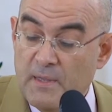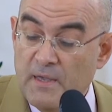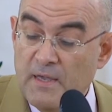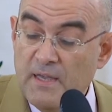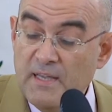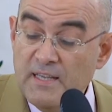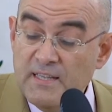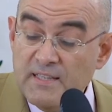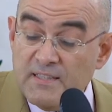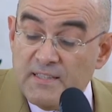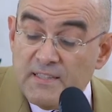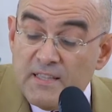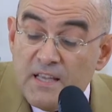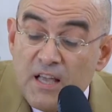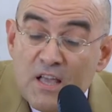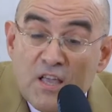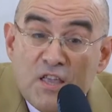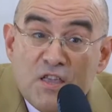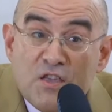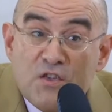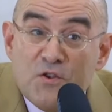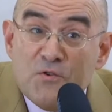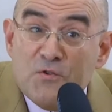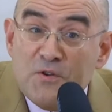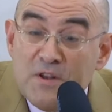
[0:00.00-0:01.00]
It's
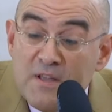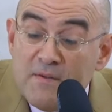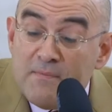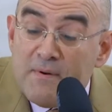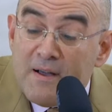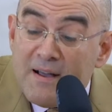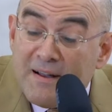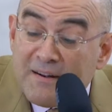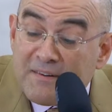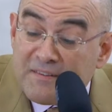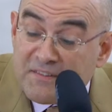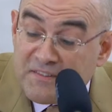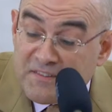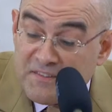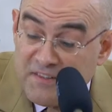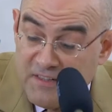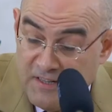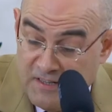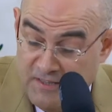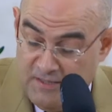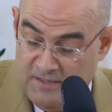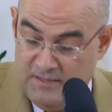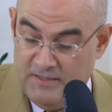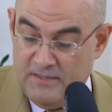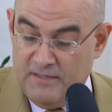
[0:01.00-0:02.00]

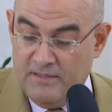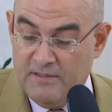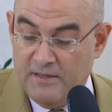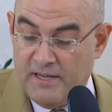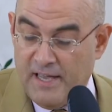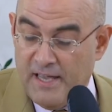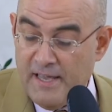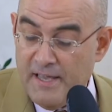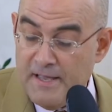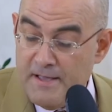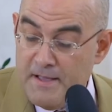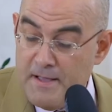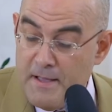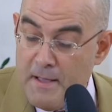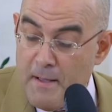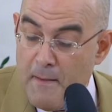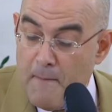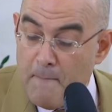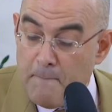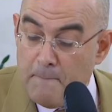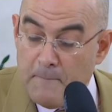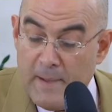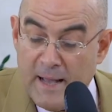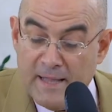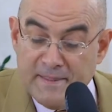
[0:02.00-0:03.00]
universal, okay?
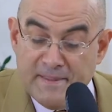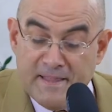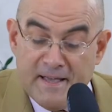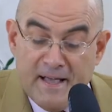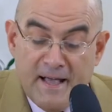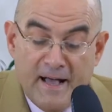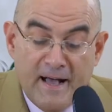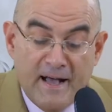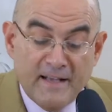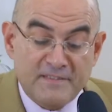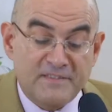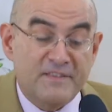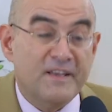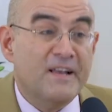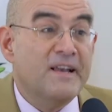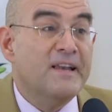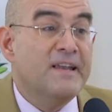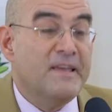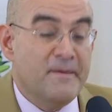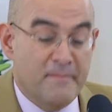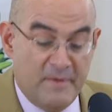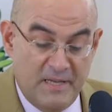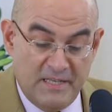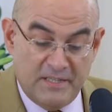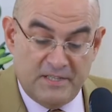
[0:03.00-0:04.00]
But has a
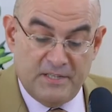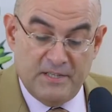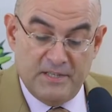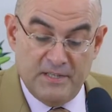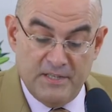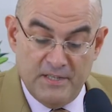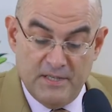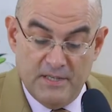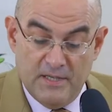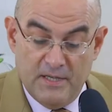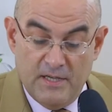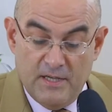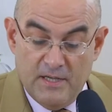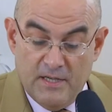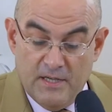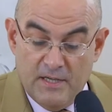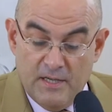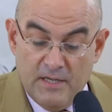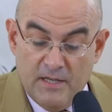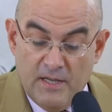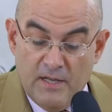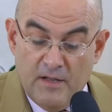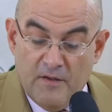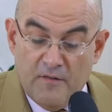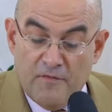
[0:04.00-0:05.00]
limit.
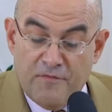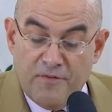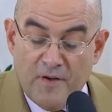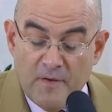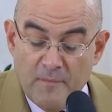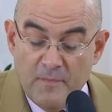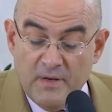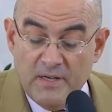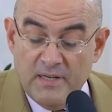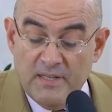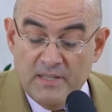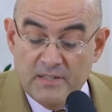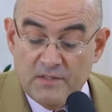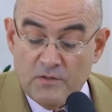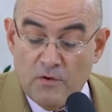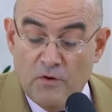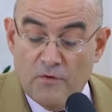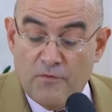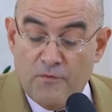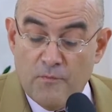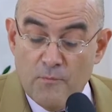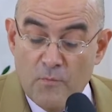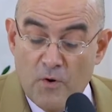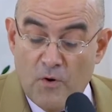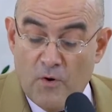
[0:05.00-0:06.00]
Families
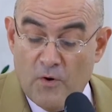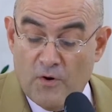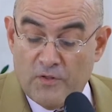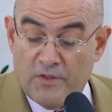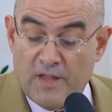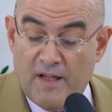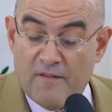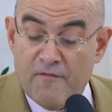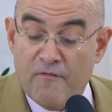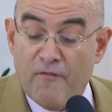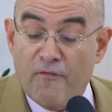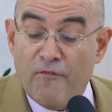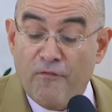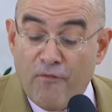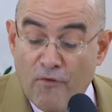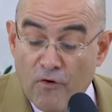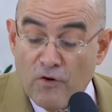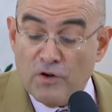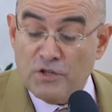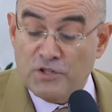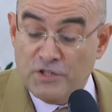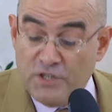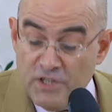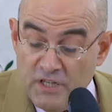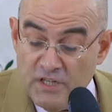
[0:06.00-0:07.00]
of more than
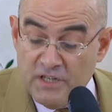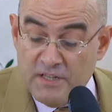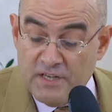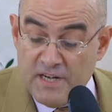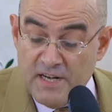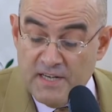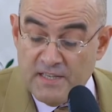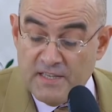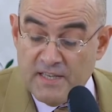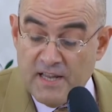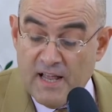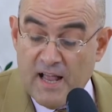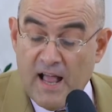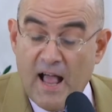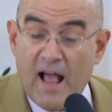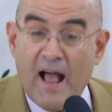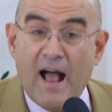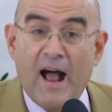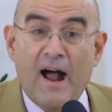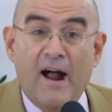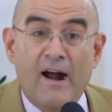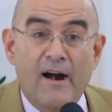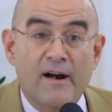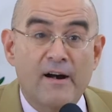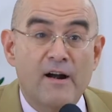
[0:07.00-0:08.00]
4 children
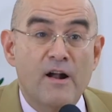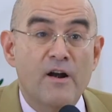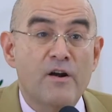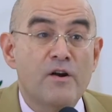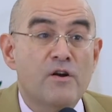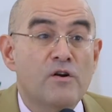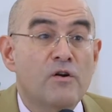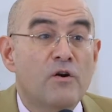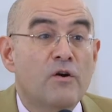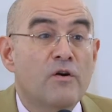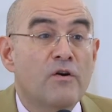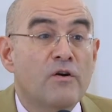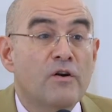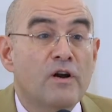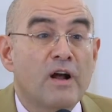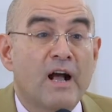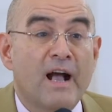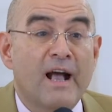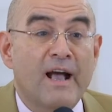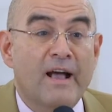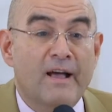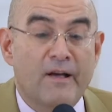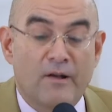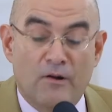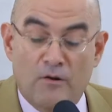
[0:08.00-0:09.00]
are
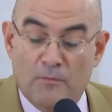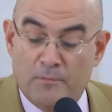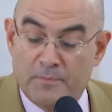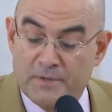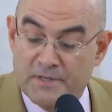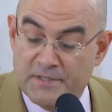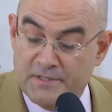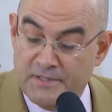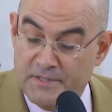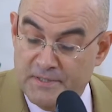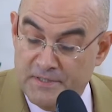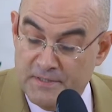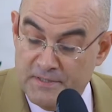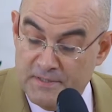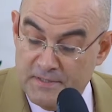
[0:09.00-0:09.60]
non-helped.